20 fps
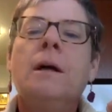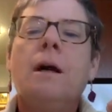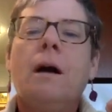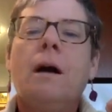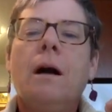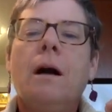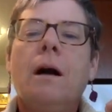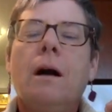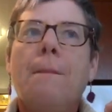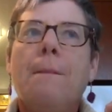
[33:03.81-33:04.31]

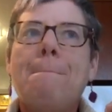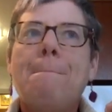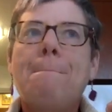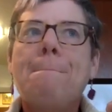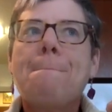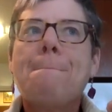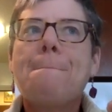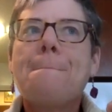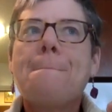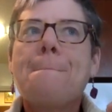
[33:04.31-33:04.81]

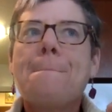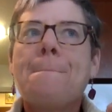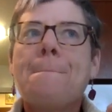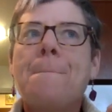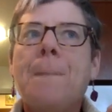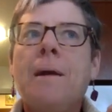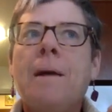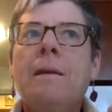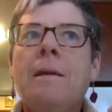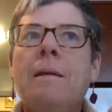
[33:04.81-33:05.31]

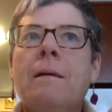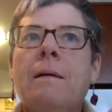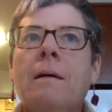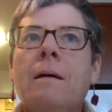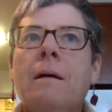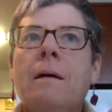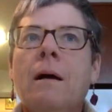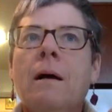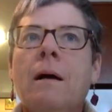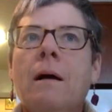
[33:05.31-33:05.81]
But
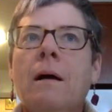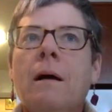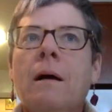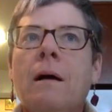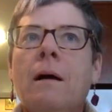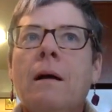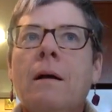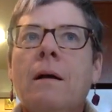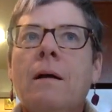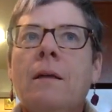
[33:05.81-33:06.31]

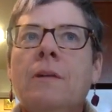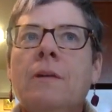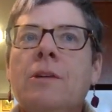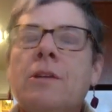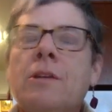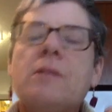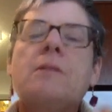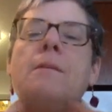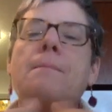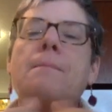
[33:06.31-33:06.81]

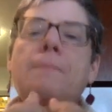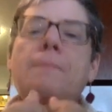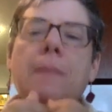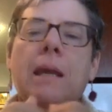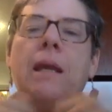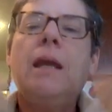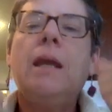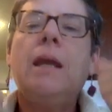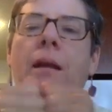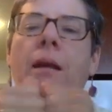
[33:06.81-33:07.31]
just the
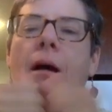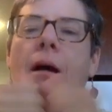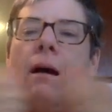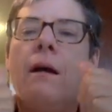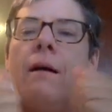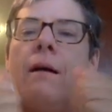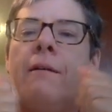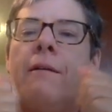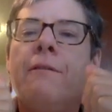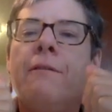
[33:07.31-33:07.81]
meaning
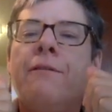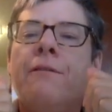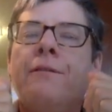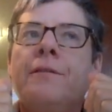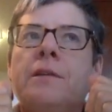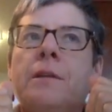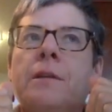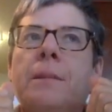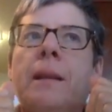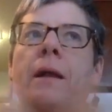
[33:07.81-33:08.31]
of,
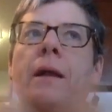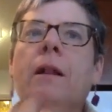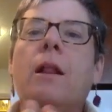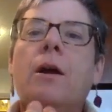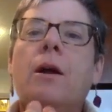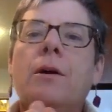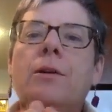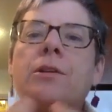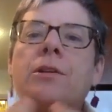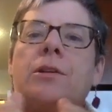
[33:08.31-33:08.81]
to be
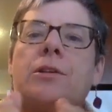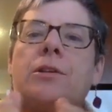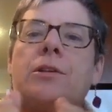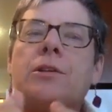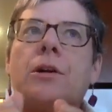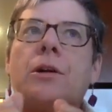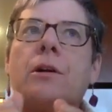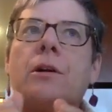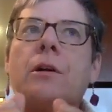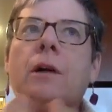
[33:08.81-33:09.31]
close
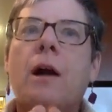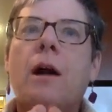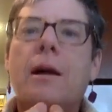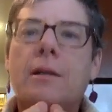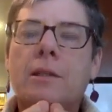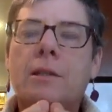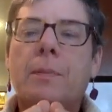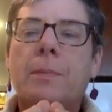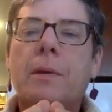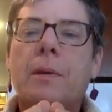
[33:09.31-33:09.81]
to her
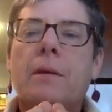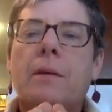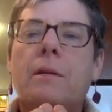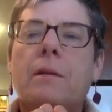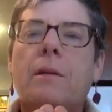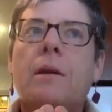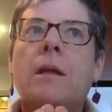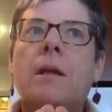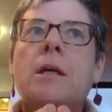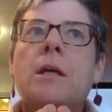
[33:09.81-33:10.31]

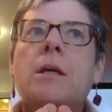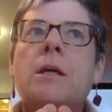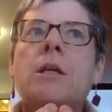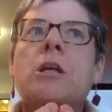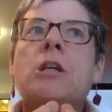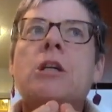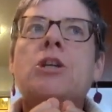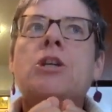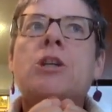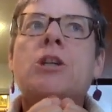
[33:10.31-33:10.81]
husband,
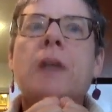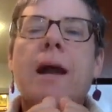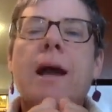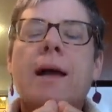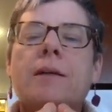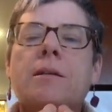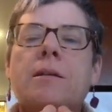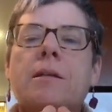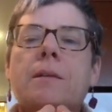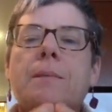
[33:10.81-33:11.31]
she
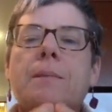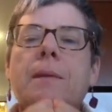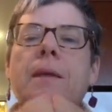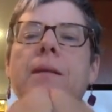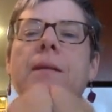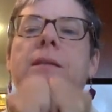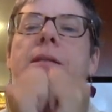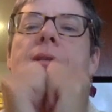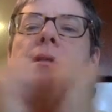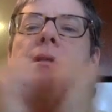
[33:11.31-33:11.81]
has to be
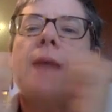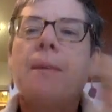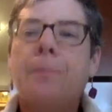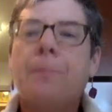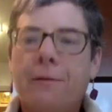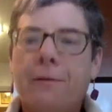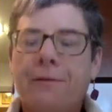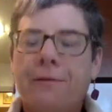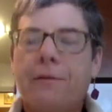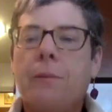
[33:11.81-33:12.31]

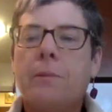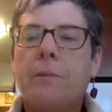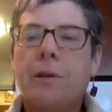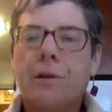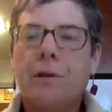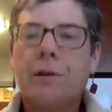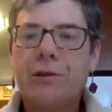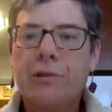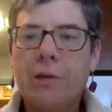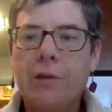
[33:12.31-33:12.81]
separate from her
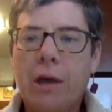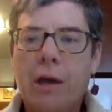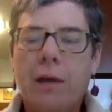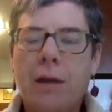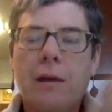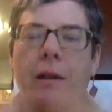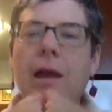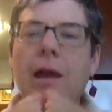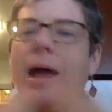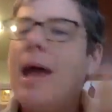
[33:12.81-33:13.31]

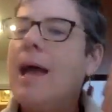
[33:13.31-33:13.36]
son.